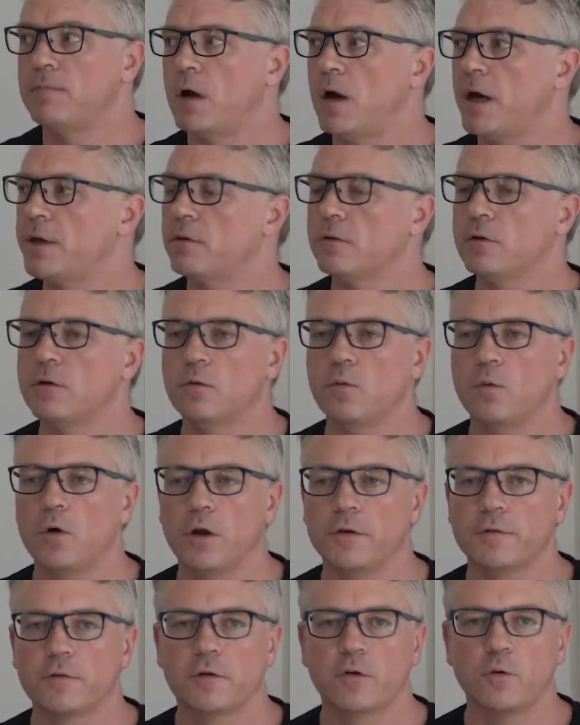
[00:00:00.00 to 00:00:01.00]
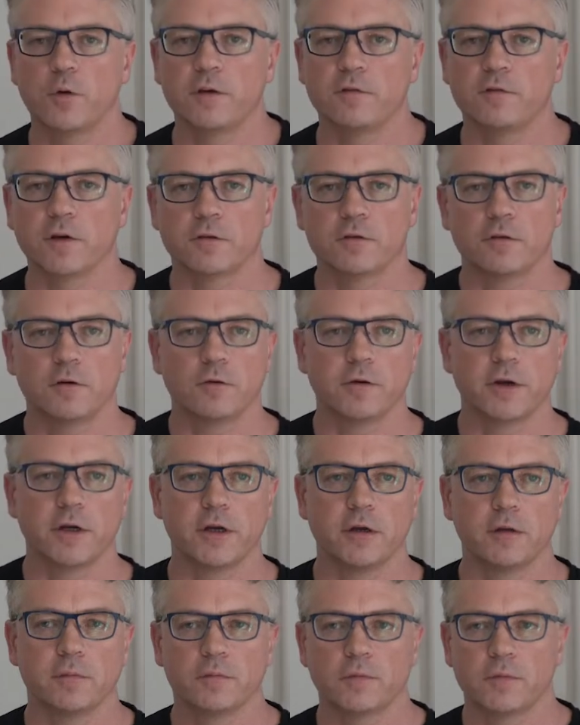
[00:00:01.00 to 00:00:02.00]
I don't know what Queen
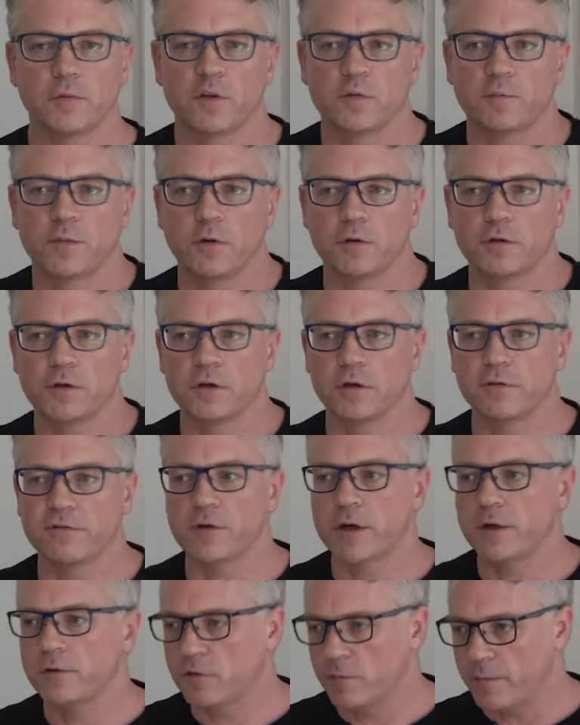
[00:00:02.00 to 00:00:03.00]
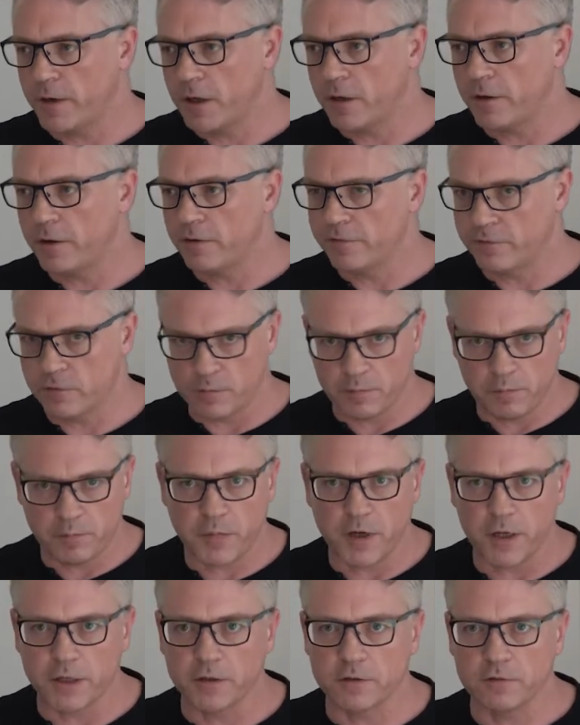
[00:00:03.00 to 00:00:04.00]
Victoria spoke to her friends about over a
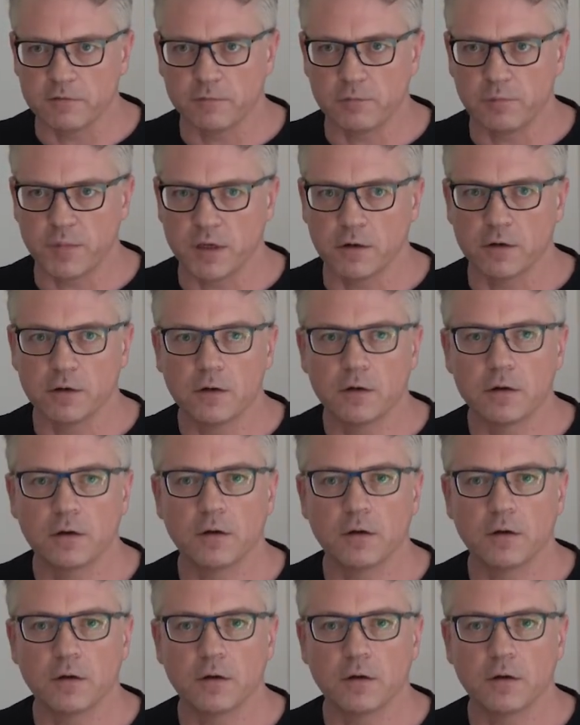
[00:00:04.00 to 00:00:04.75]
pint of beer,